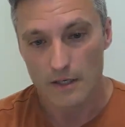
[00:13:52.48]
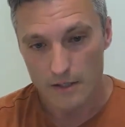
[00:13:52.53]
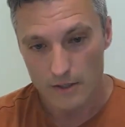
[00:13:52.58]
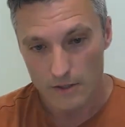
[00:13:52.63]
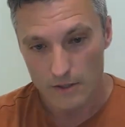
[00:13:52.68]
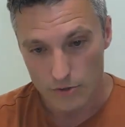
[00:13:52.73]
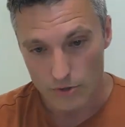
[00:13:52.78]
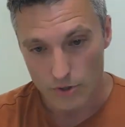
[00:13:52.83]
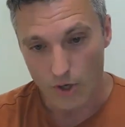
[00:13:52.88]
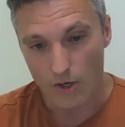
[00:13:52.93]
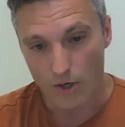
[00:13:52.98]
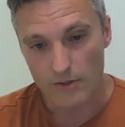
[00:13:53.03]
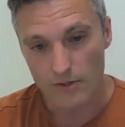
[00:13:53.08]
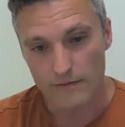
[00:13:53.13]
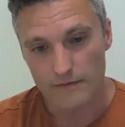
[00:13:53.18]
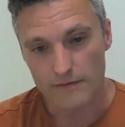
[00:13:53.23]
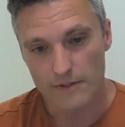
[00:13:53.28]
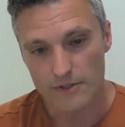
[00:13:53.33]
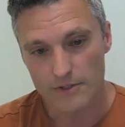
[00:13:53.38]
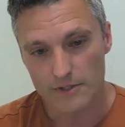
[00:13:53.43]
Because all
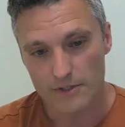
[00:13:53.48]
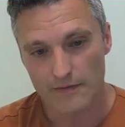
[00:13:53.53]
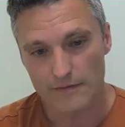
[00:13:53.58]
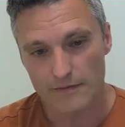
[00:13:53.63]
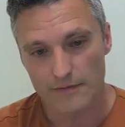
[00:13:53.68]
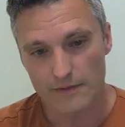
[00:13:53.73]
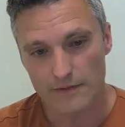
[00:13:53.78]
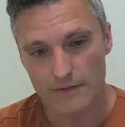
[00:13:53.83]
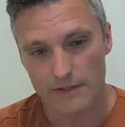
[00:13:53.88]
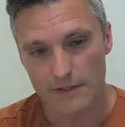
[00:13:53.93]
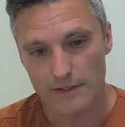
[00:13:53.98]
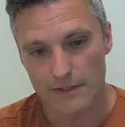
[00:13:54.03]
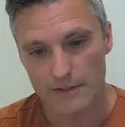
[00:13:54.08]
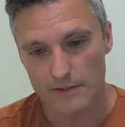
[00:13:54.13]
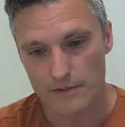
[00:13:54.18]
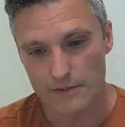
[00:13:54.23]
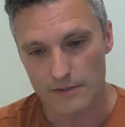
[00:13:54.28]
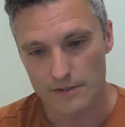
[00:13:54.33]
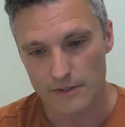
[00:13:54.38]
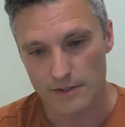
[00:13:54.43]
of the stuff that
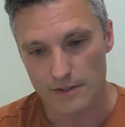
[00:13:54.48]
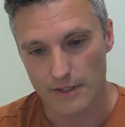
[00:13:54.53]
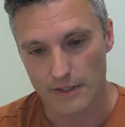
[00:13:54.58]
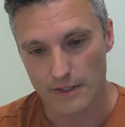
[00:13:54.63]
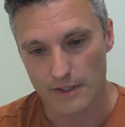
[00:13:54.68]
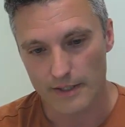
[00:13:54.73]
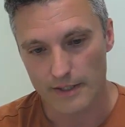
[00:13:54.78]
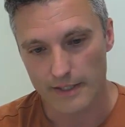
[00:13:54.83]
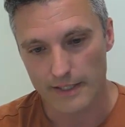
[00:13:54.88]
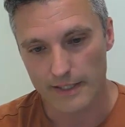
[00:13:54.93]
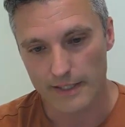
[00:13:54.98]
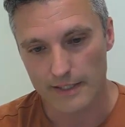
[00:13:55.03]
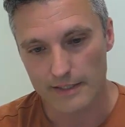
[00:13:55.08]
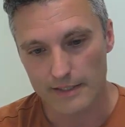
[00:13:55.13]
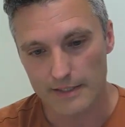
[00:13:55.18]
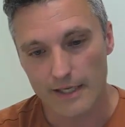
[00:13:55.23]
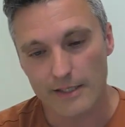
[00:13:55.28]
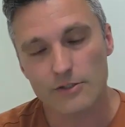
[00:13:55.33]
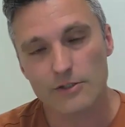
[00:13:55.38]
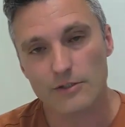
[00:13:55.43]
is in
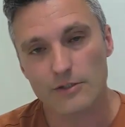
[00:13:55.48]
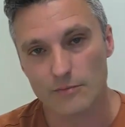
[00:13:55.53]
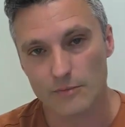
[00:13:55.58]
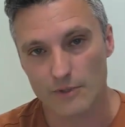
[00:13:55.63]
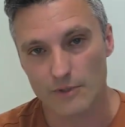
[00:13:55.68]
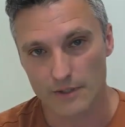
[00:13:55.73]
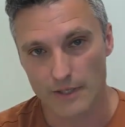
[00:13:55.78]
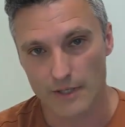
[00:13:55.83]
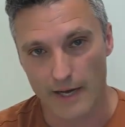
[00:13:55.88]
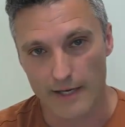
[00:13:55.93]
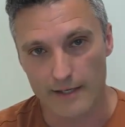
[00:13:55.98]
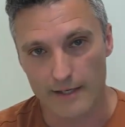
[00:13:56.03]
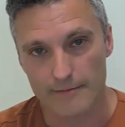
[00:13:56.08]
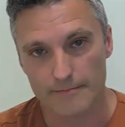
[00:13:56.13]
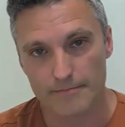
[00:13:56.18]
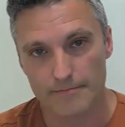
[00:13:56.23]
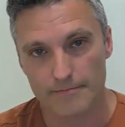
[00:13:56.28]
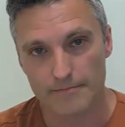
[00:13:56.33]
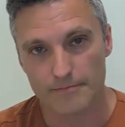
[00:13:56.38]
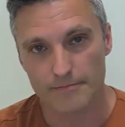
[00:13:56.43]
tension with that,
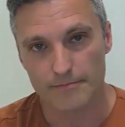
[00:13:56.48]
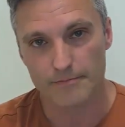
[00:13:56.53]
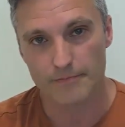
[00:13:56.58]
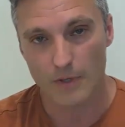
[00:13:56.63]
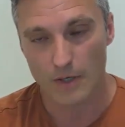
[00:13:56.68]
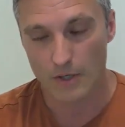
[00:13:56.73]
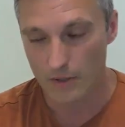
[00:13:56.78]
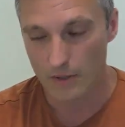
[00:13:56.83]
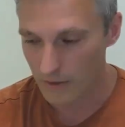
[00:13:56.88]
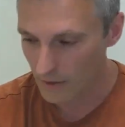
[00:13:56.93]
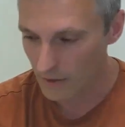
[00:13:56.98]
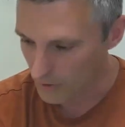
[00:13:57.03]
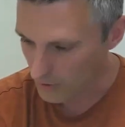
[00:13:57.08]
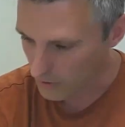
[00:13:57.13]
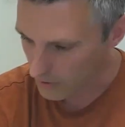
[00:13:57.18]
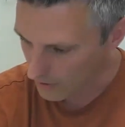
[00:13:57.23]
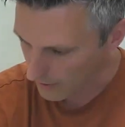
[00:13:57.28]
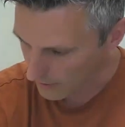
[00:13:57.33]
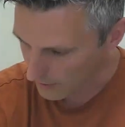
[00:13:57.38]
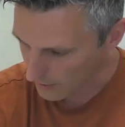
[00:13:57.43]

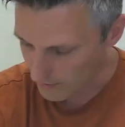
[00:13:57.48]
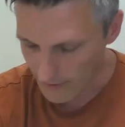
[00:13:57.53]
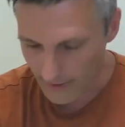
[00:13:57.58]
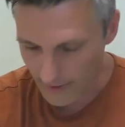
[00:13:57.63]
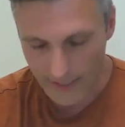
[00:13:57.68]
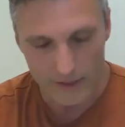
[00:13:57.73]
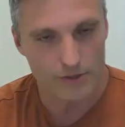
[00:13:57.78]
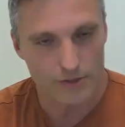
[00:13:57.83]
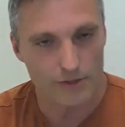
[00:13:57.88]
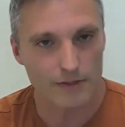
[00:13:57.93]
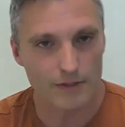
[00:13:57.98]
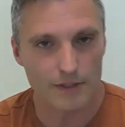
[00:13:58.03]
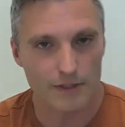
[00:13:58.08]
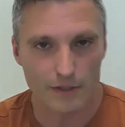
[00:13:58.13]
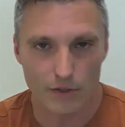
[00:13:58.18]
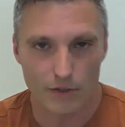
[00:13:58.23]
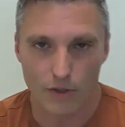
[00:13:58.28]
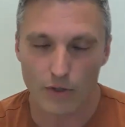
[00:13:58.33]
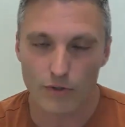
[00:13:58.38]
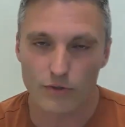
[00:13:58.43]
like
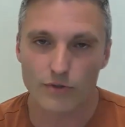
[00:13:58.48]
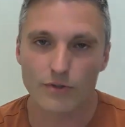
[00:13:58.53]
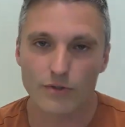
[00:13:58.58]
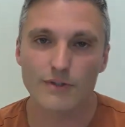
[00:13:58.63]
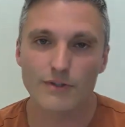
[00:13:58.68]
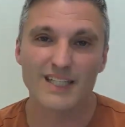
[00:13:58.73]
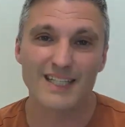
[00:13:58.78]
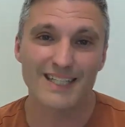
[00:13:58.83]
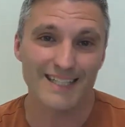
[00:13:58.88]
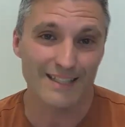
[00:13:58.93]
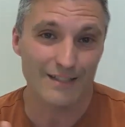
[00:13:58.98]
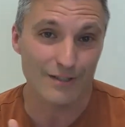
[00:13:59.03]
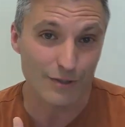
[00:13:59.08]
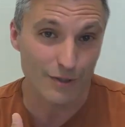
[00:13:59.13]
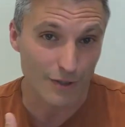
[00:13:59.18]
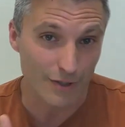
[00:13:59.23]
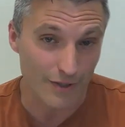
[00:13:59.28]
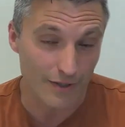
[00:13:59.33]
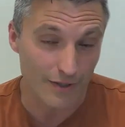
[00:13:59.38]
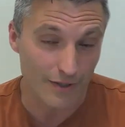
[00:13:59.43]
relationally, culturally,
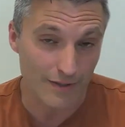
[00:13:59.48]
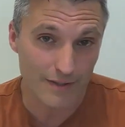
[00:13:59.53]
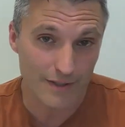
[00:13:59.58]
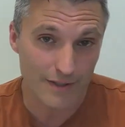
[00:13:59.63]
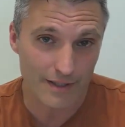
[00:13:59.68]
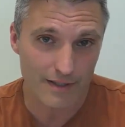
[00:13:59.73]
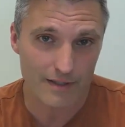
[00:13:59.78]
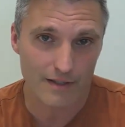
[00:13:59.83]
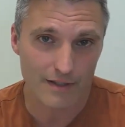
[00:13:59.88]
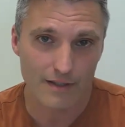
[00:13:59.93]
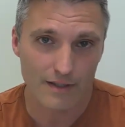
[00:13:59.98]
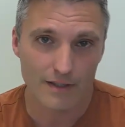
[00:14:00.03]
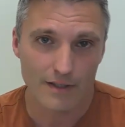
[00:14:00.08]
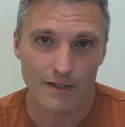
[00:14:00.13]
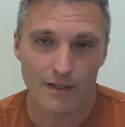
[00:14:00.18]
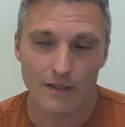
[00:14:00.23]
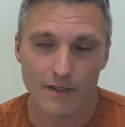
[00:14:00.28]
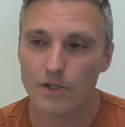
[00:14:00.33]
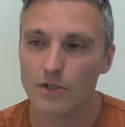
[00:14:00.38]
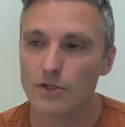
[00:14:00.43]
internally,
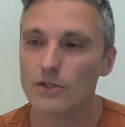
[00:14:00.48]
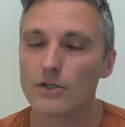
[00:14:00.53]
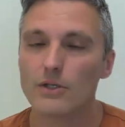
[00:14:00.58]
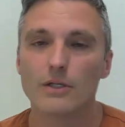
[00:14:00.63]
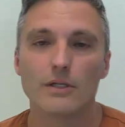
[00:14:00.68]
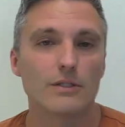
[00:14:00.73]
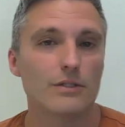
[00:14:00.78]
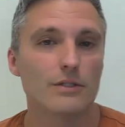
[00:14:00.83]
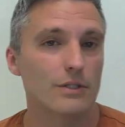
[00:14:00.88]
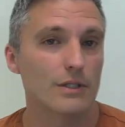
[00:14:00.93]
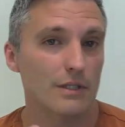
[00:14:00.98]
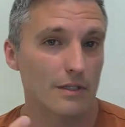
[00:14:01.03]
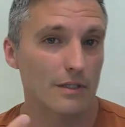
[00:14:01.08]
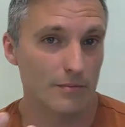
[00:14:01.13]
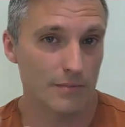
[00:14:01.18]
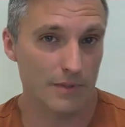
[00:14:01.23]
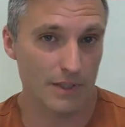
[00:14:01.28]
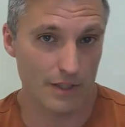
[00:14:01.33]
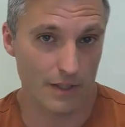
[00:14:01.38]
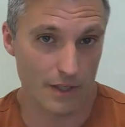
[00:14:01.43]
is going to
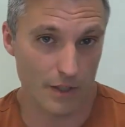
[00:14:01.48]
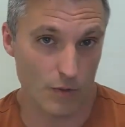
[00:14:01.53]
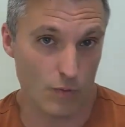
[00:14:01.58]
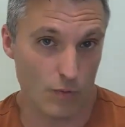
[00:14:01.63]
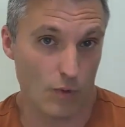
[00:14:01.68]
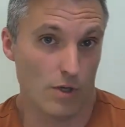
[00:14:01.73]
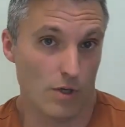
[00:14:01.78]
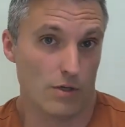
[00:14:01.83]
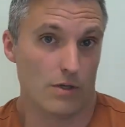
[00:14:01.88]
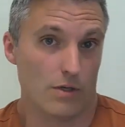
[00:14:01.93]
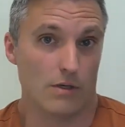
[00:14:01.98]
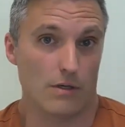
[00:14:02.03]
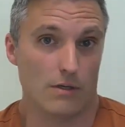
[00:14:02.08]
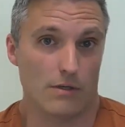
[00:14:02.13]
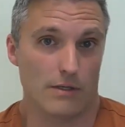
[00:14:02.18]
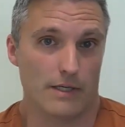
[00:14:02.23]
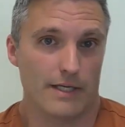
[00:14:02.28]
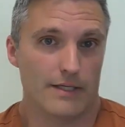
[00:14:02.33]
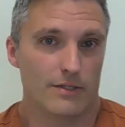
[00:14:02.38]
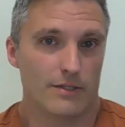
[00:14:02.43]
be like,
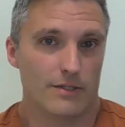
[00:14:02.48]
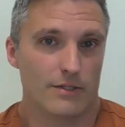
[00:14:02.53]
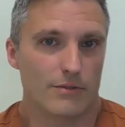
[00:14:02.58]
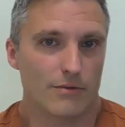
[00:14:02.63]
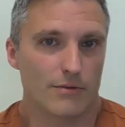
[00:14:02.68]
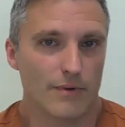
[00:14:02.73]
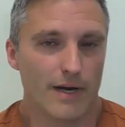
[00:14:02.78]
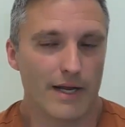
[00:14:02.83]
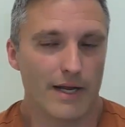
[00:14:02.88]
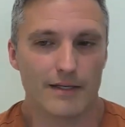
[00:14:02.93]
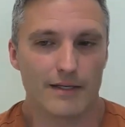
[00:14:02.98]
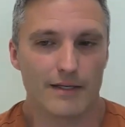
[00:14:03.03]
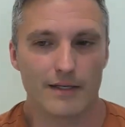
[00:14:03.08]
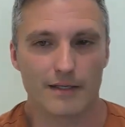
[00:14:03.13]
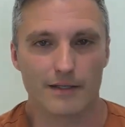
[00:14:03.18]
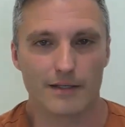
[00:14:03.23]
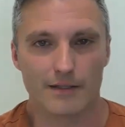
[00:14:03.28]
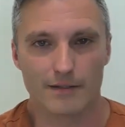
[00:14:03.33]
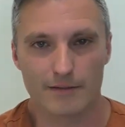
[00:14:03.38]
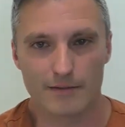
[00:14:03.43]
whoa, that's a
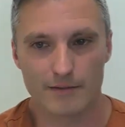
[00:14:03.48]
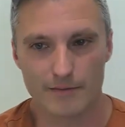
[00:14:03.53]
threatening